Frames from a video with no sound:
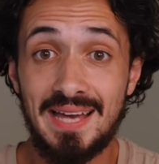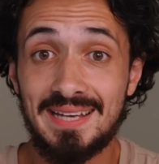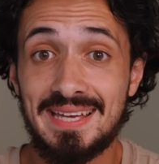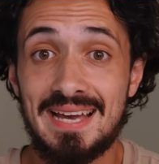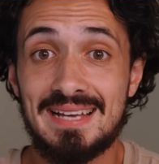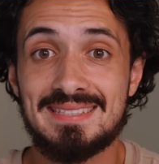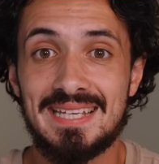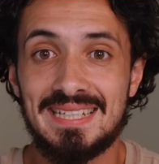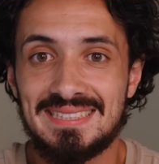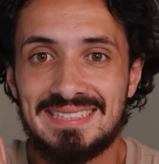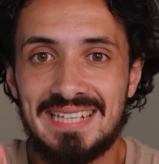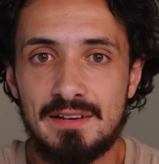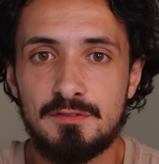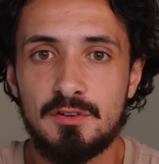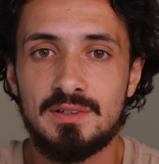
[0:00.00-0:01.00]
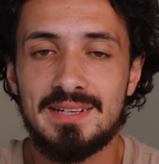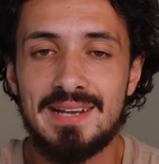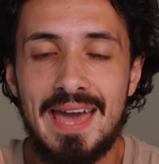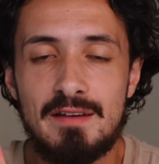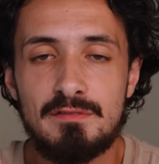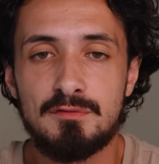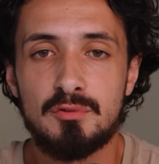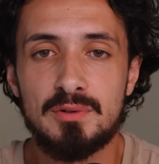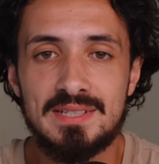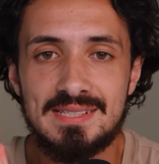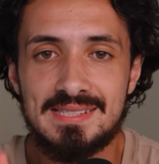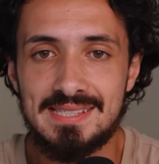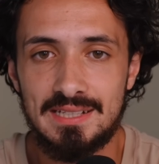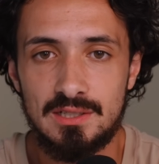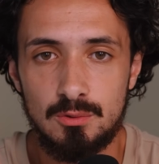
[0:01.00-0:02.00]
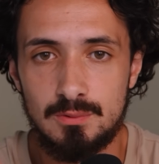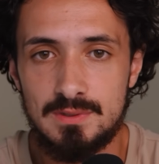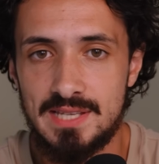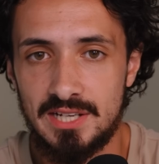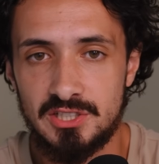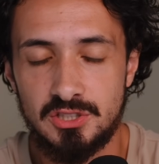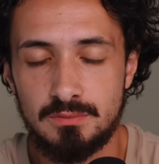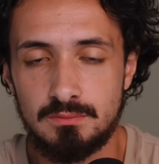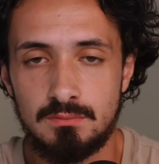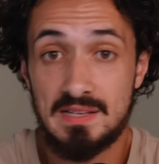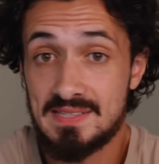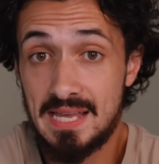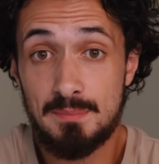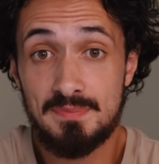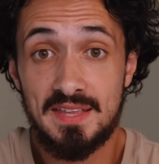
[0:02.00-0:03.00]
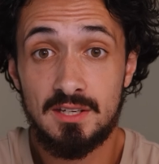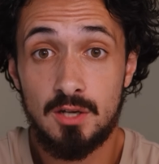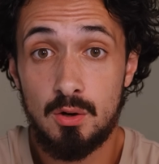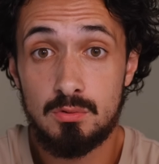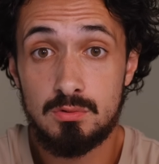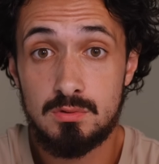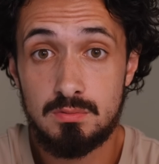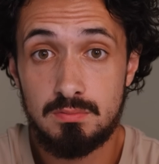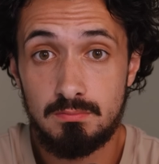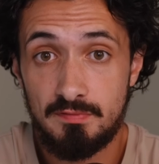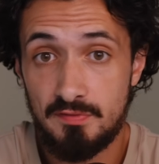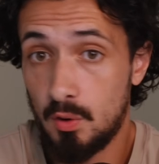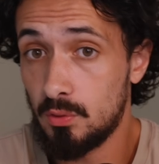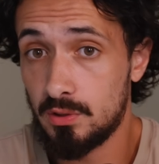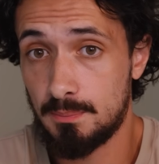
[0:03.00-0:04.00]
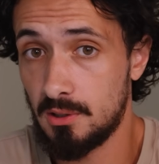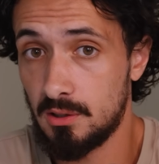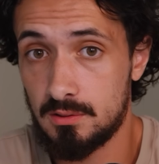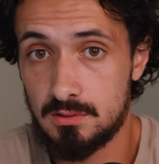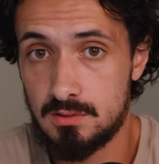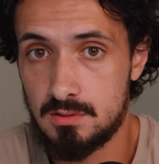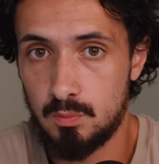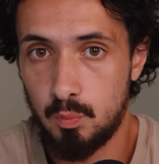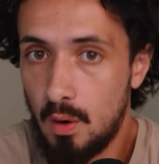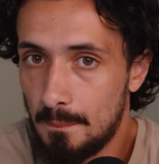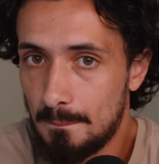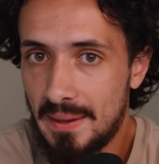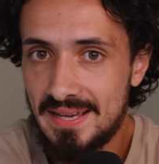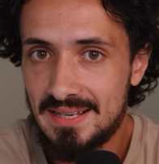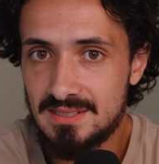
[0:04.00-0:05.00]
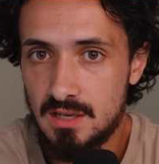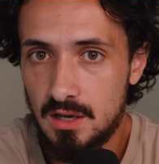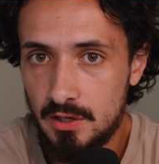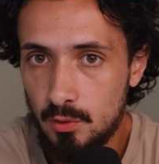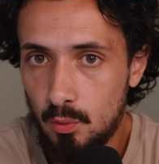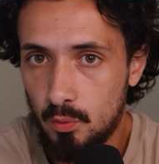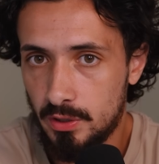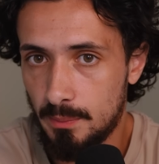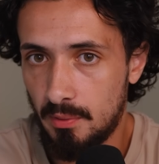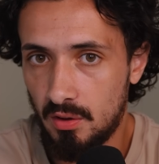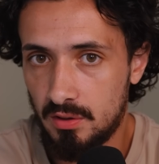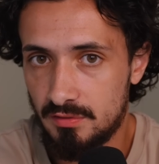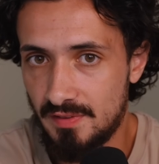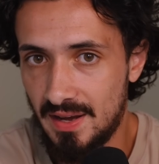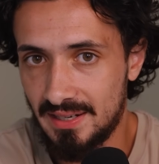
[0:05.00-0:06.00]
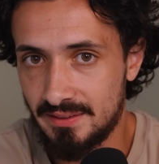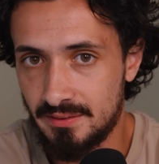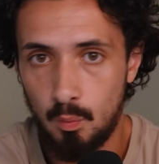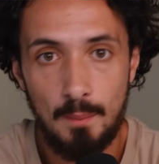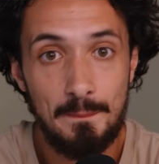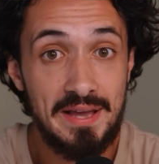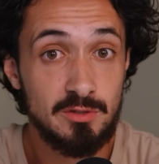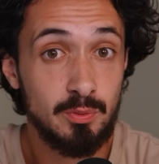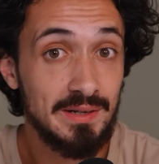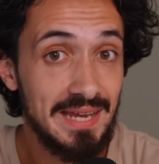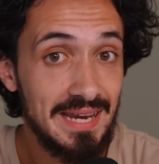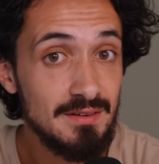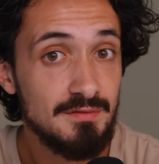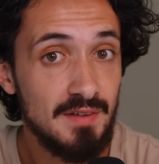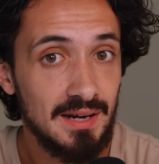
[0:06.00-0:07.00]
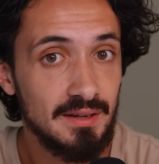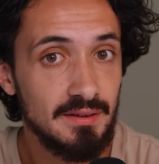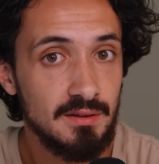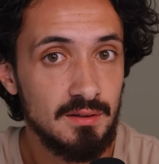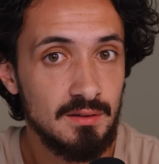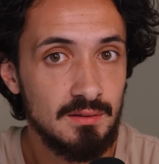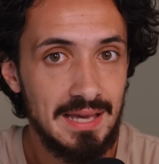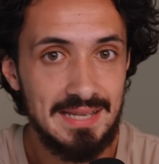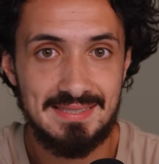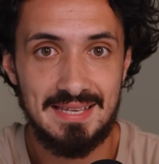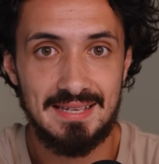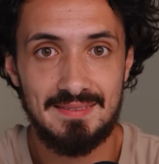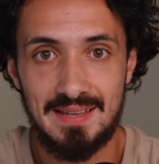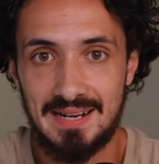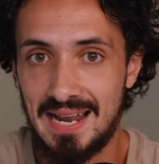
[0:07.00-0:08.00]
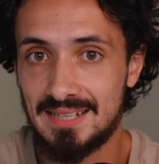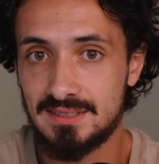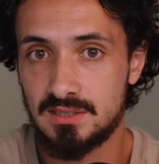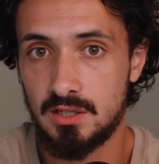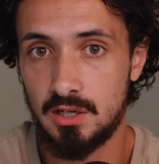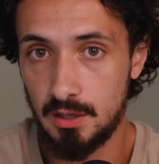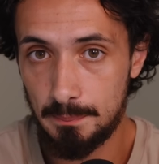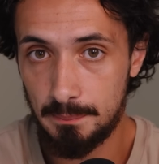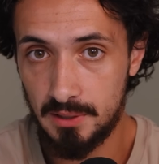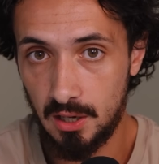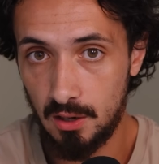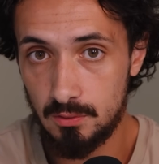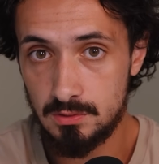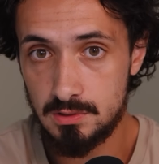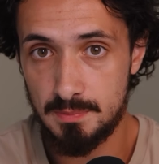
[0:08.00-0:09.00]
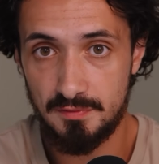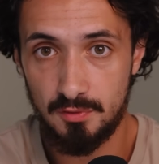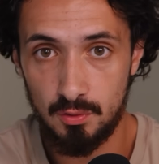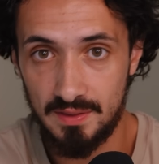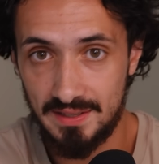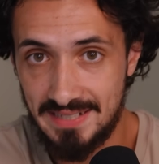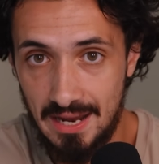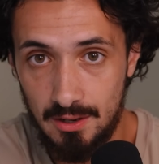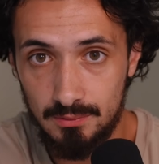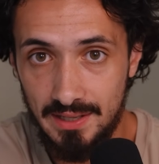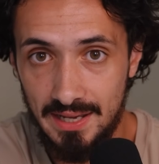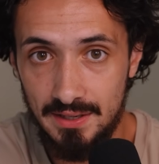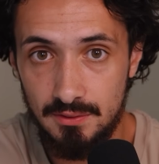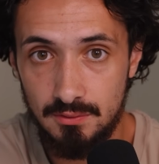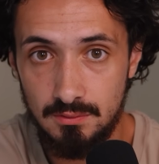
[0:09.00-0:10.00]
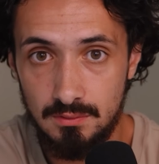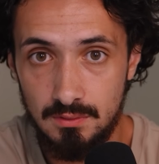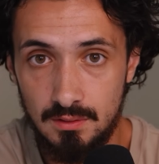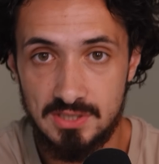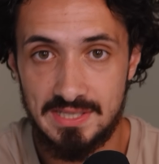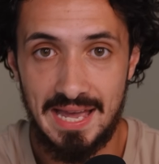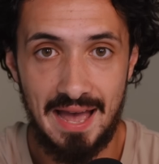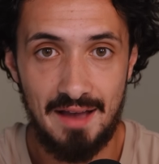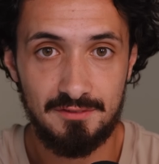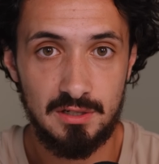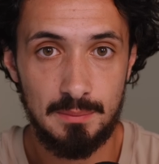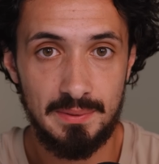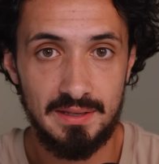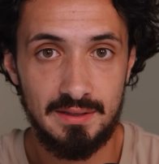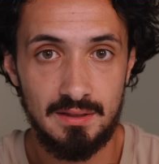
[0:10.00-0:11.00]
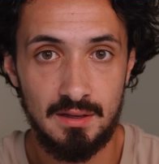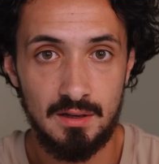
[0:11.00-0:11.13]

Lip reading: that guess is different every single session. The same thing goes for order blocks. What makes an order block valid? What makes one invalid? Is it the last up close before the down candle? Does it have to be